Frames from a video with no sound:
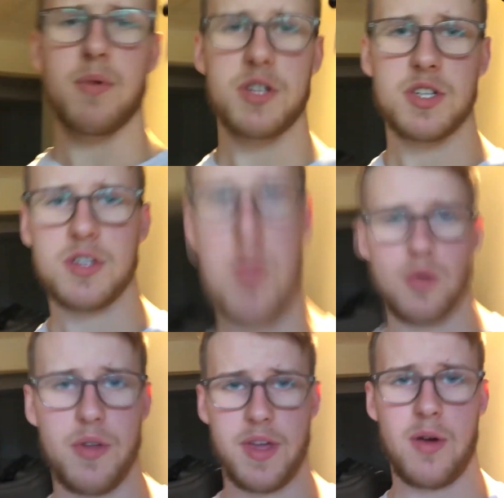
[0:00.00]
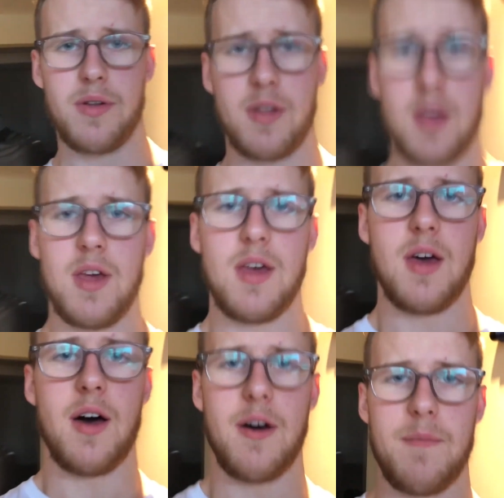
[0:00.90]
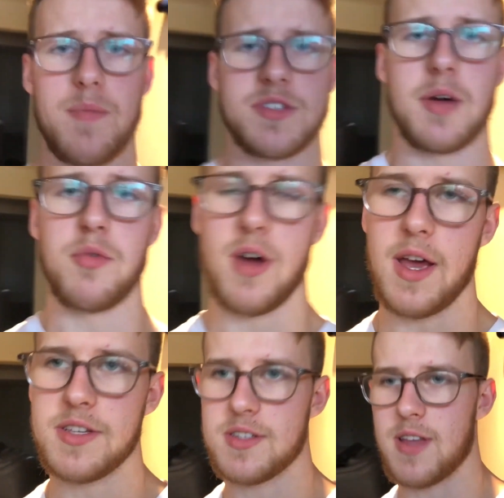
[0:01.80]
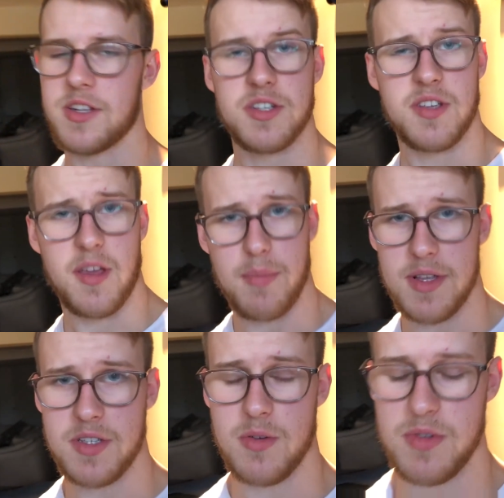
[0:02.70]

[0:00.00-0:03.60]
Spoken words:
much rolling out. Summarize, that's just like a basic